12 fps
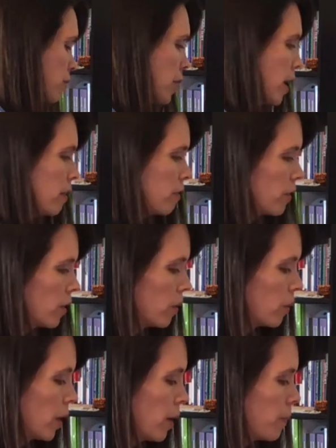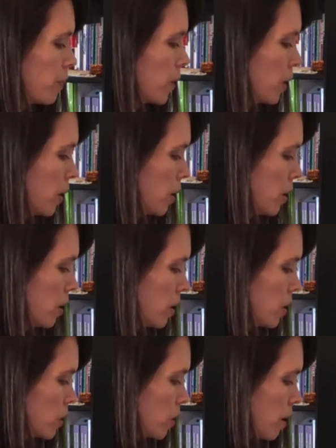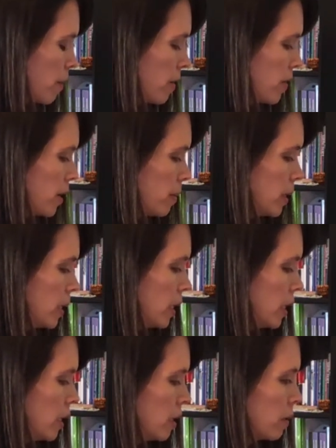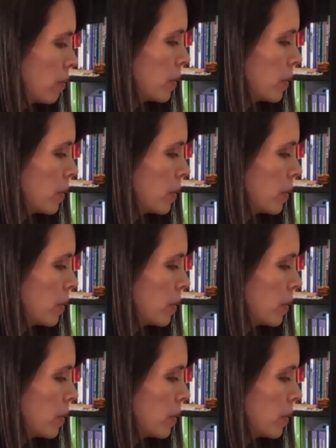5. Okay. So I got my vitamin E.